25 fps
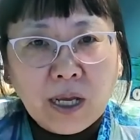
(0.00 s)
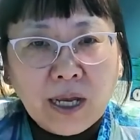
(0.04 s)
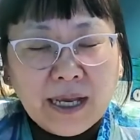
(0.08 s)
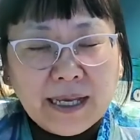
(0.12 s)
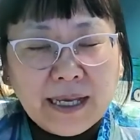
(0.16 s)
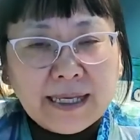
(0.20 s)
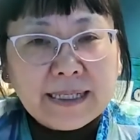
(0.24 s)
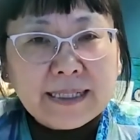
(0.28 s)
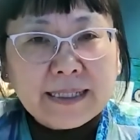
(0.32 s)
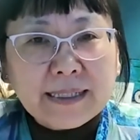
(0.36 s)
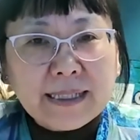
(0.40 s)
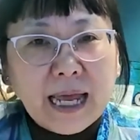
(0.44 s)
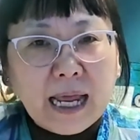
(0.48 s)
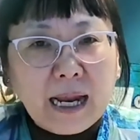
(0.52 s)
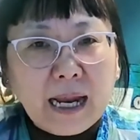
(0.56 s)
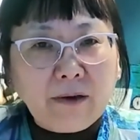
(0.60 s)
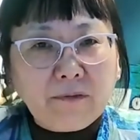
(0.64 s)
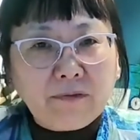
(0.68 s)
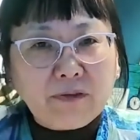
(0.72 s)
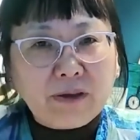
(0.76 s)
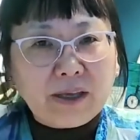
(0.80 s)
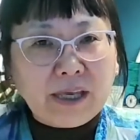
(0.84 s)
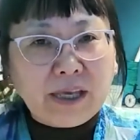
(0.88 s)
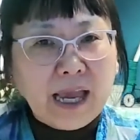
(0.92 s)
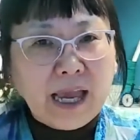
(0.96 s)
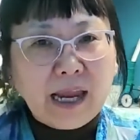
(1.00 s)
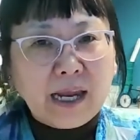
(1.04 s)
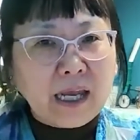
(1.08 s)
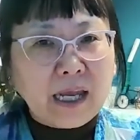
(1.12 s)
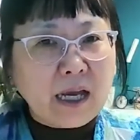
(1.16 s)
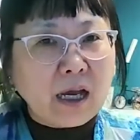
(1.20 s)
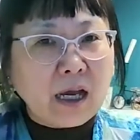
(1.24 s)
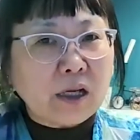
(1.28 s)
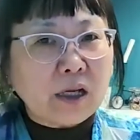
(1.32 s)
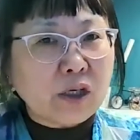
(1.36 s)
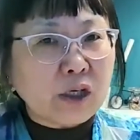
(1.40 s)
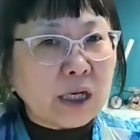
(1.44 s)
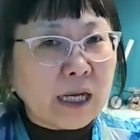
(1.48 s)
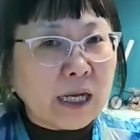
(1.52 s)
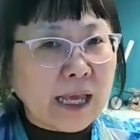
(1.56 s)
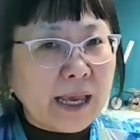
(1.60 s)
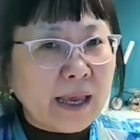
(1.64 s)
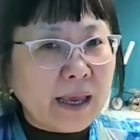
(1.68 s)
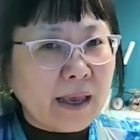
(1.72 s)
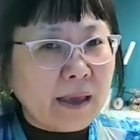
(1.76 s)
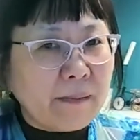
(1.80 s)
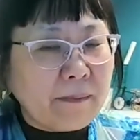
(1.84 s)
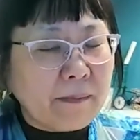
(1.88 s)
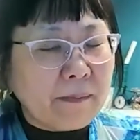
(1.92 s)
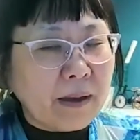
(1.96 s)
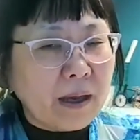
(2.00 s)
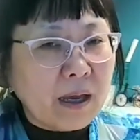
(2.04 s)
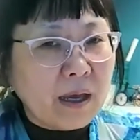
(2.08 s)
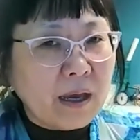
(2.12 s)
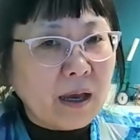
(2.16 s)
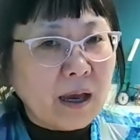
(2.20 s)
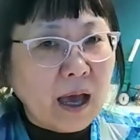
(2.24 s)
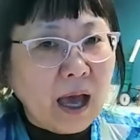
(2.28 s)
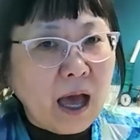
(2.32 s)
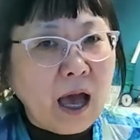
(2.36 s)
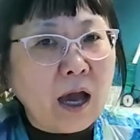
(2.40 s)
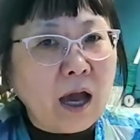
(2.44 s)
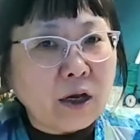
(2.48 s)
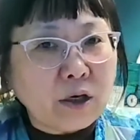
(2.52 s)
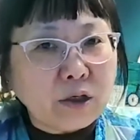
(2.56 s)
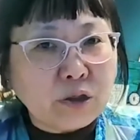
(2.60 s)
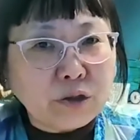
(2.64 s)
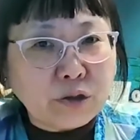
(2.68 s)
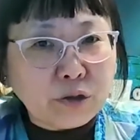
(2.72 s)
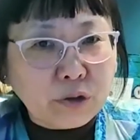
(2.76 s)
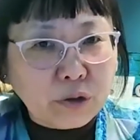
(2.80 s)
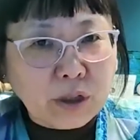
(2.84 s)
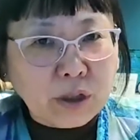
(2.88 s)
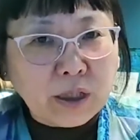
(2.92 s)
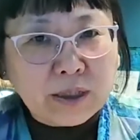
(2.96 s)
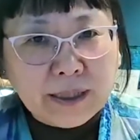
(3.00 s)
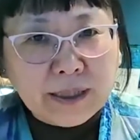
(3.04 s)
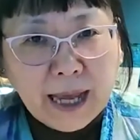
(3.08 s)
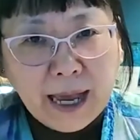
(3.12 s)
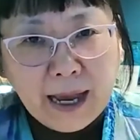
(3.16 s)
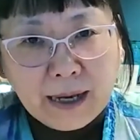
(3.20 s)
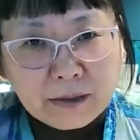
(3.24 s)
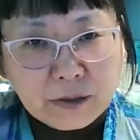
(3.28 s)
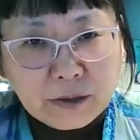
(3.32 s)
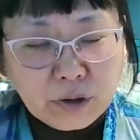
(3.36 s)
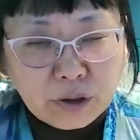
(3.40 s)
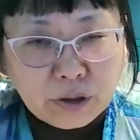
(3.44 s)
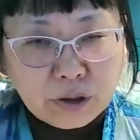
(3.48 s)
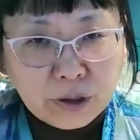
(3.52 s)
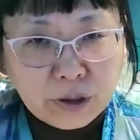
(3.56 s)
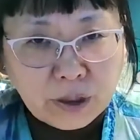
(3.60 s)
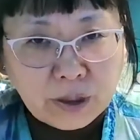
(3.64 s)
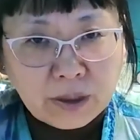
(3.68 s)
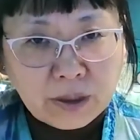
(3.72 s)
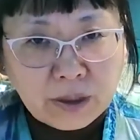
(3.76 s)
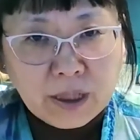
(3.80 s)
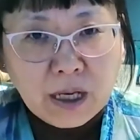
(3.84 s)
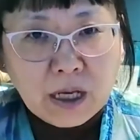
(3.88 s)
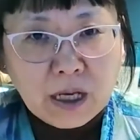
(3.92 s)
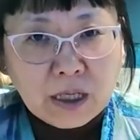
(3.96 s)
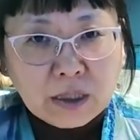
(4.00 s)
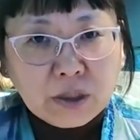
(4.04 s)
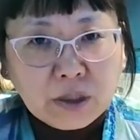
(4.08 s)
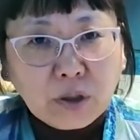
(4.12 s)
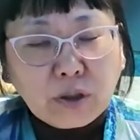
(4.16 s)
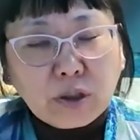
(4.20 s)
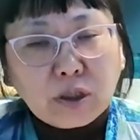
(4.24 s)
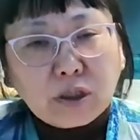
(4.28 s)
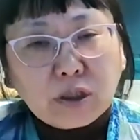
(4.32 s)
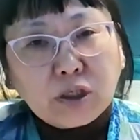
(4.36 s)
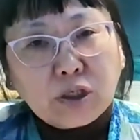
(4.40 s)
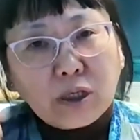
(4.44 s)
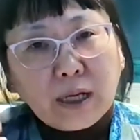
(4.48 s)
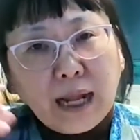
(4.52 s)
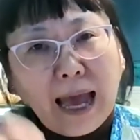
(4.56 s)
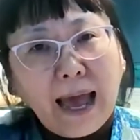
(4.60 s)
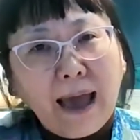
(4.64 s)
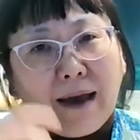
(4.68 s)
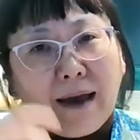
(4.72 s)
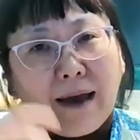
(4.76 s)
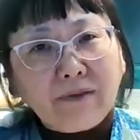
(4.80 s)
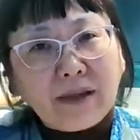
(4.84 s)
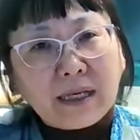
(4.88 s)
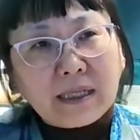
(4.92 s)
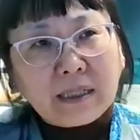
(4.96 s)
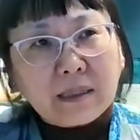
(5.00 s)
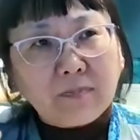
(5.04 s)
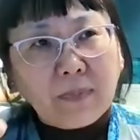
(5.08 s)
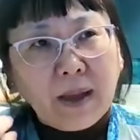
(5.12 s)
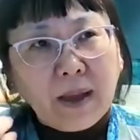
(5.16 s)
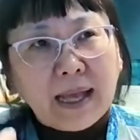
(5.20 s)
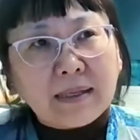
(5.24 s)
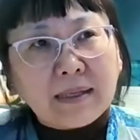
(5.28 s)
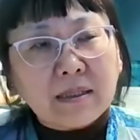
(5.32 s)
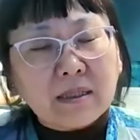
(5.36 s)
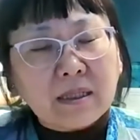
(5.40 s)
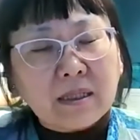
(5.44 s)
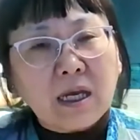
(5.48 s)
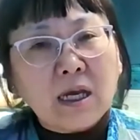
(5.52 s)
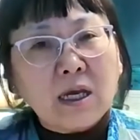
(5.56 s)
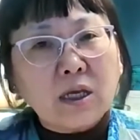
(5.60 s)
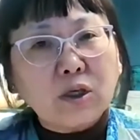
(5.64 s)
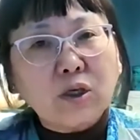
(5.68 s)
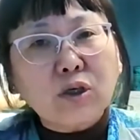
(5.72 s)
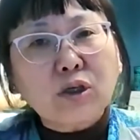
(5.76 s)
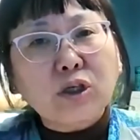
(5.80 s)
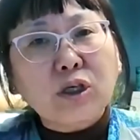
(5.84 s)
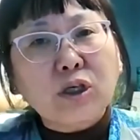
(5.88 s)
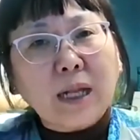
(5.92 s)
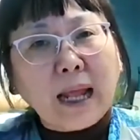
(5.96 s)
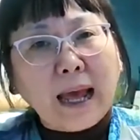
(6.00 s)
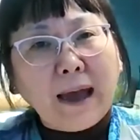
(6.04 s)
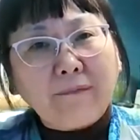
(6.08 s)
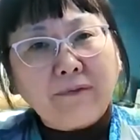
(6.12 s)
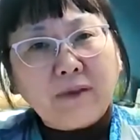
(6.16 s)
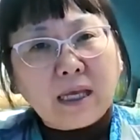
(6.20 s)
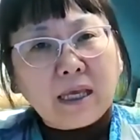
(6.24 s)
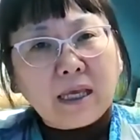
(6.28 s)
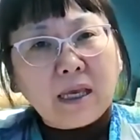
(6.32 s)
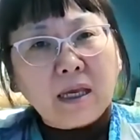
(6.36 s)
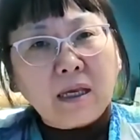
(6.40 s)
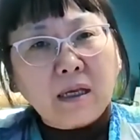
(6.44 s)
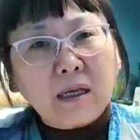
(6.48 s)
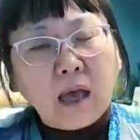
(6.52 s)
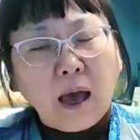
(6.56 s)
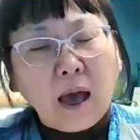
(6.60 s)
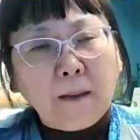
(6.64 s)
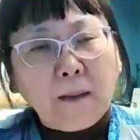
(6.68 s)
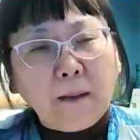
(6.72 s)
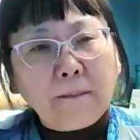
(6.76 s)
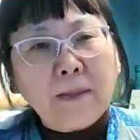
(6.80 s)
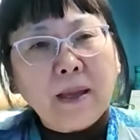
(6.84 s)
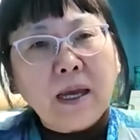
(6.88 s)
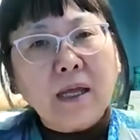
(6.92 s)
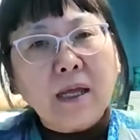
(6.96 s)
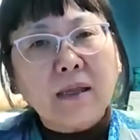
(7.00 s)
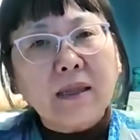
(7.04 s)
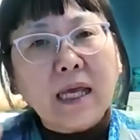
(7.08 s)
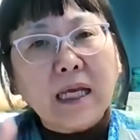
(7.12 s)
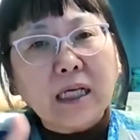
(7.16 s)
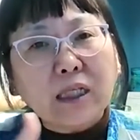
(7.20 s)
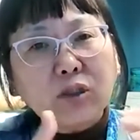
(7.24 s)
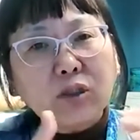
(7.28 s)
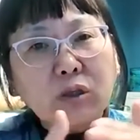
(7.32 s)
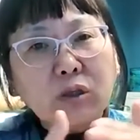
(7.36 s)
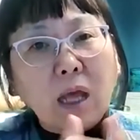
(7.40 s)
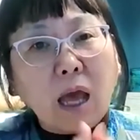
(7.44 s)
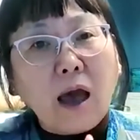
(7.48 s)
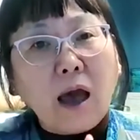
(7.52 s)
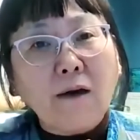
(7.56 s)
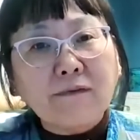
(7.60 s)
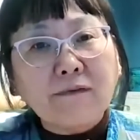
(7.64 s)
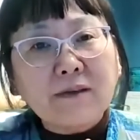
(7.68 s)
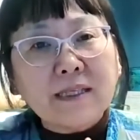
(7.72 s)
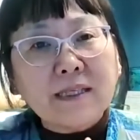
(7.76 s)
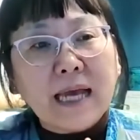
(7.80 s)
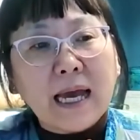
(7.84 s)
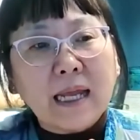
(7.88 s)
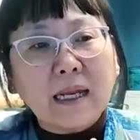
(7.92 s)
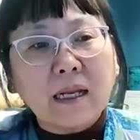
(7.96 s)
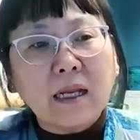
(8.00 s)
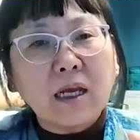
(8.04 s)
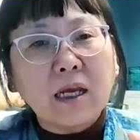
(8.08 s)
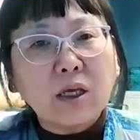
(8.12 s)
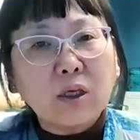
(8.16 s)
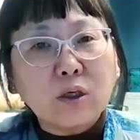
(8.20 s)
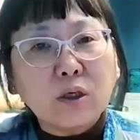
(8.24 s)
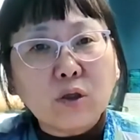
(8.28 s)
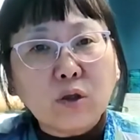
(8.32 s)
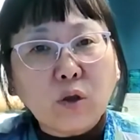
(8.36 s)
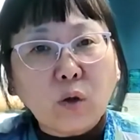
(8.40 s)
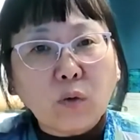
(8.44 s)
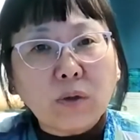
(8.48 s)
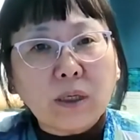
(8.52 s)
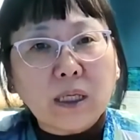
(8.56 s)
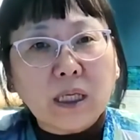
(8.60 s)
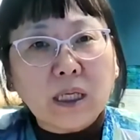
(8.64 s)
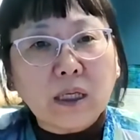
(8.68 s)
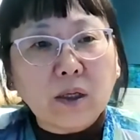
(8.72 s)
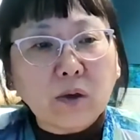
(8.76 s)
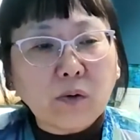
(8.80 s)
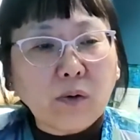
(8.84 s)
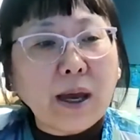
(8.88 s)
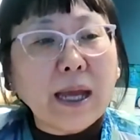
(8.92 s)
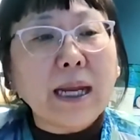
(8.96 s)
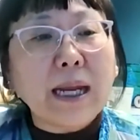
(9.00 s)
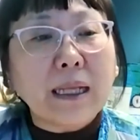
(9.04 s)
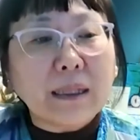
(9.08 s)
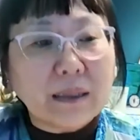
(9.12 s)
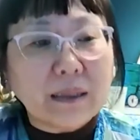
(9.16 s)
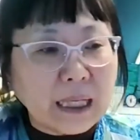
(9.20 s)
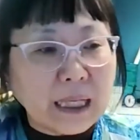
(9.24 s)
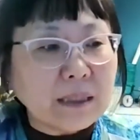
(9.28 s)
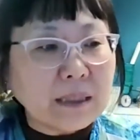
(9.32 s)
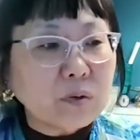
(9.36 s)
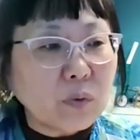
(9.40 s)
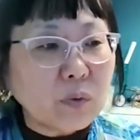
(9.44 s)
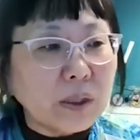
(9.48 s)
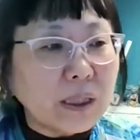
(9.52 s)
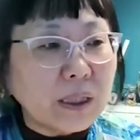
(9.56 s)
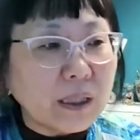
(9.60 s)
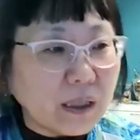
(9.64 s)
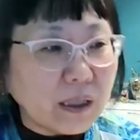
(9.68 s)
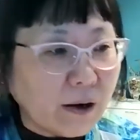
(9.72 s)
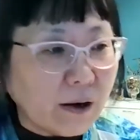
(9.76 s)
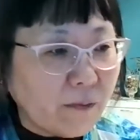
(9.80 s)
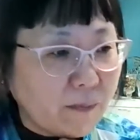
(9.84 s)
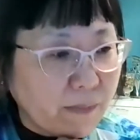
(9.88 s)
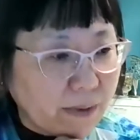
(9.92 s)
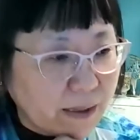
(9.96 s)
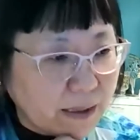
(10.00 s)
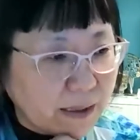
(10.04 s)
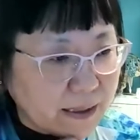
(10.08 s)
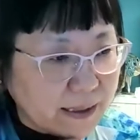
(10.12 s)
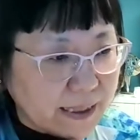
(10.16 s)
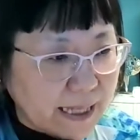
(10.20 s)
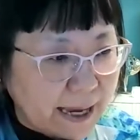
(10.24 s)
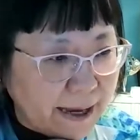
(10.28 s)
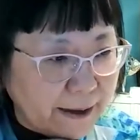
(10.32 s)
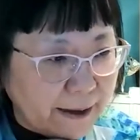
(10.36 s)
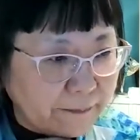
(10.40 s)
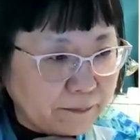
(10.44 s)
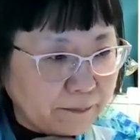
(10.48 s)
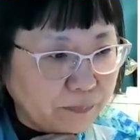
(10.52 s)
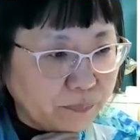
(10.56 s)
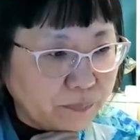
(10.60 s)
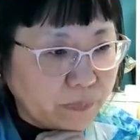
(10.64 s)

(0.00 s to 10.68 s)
instead of getting a claim on your tax return. So you should have the expense, you should have the income, they should offset, you don't need credit. That's what the government's saying.